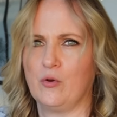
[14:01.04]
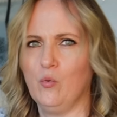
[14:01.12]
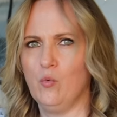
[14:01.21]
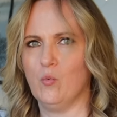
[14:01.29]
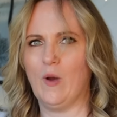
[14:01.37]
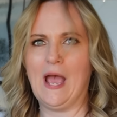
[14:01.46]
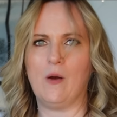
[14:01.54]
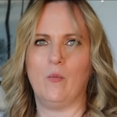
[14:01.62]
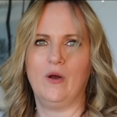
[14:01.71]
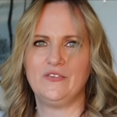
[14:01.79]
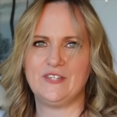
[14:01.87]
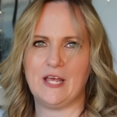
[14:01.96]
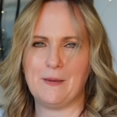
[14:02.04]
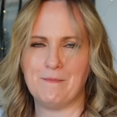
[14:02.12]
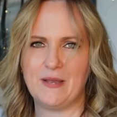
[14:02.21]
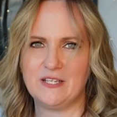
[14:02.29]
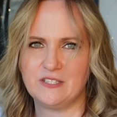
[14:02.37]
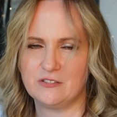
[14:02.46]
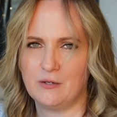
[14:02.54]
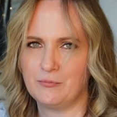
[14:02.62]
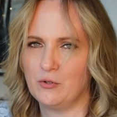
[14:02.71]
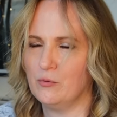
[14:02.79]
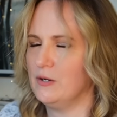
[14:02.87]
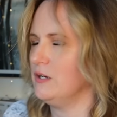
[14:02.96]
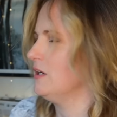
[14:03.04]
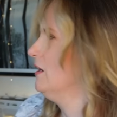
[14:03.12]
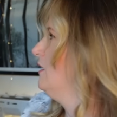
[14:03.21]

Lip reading: oh wow, what's that amazing top you're wearing?